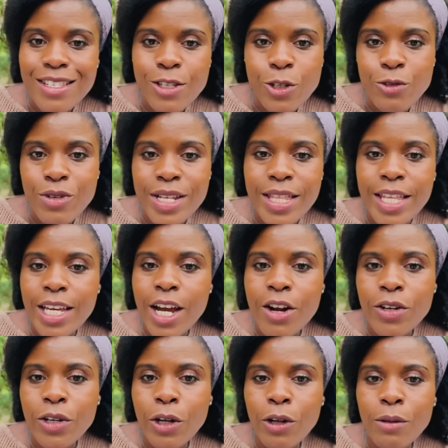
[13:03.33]
to read the
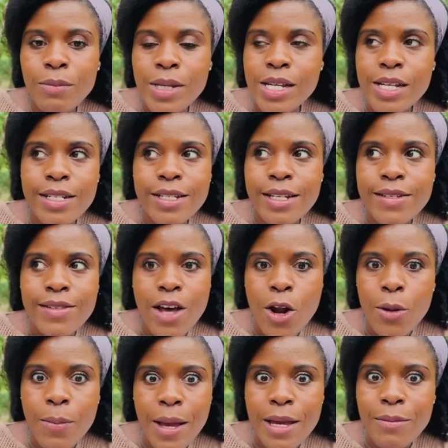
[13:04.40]
article because it's not
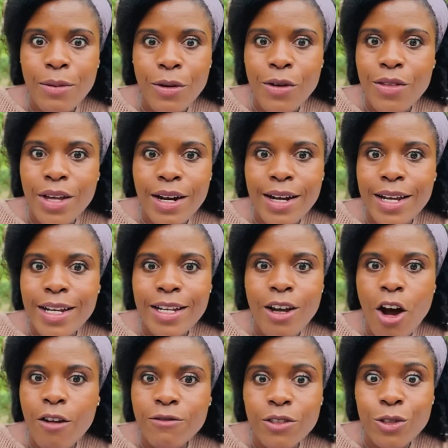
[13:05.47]
a paper that I
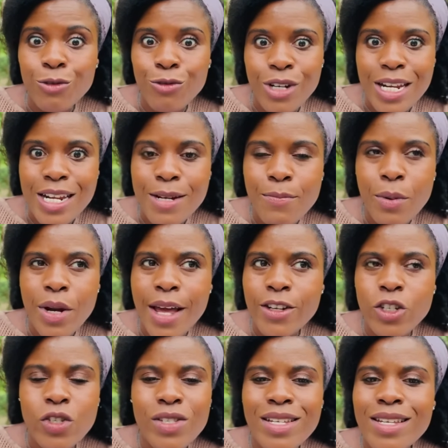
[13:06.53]
often read. But I
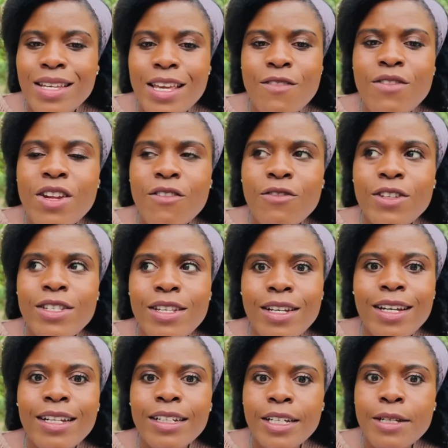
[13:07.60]
just think even if it's a
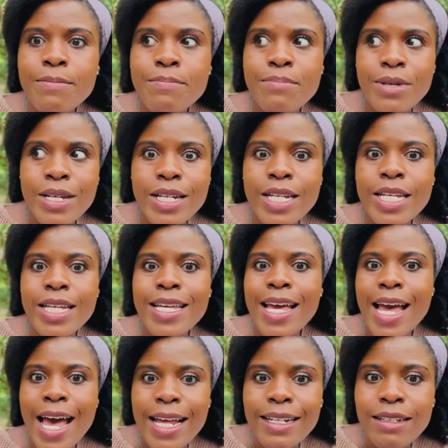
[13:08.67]
clickbaity
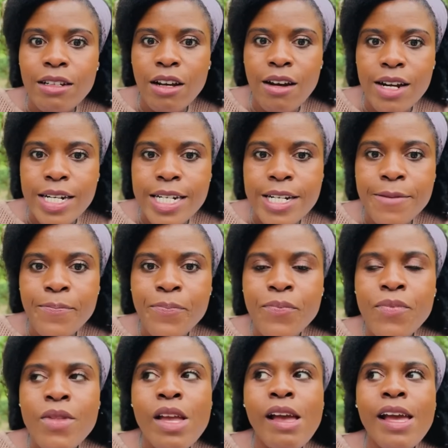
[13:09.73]
headline,
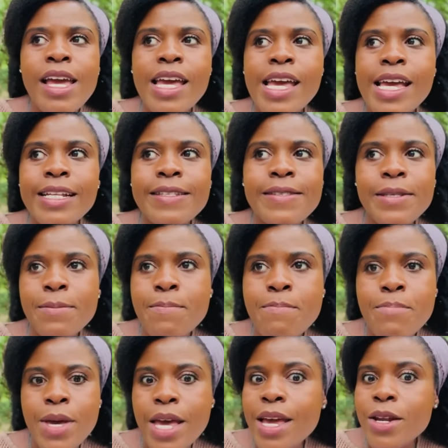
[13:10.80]
it's a
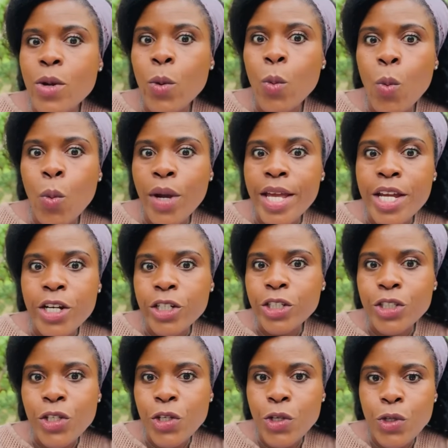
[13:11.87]
bit
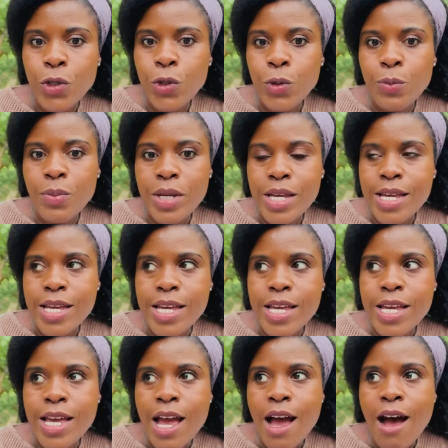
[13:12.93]
weird to
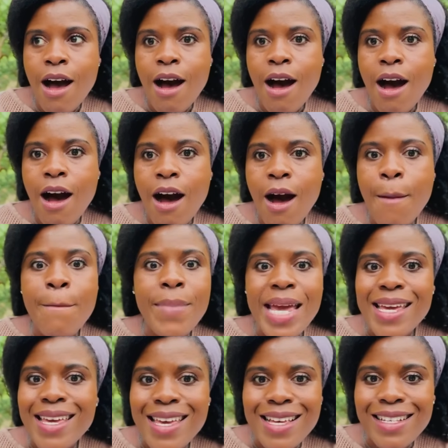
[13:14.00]
be
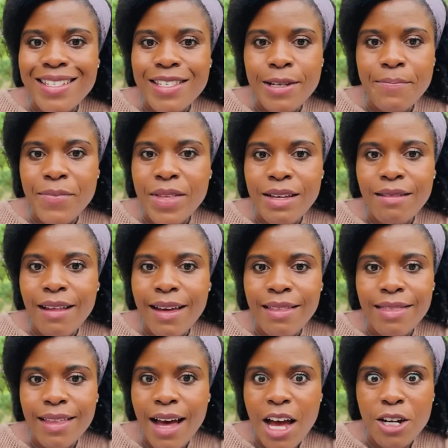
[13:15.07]
making something
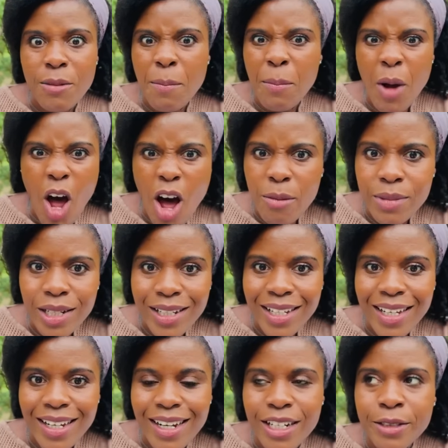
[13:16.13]
like that public,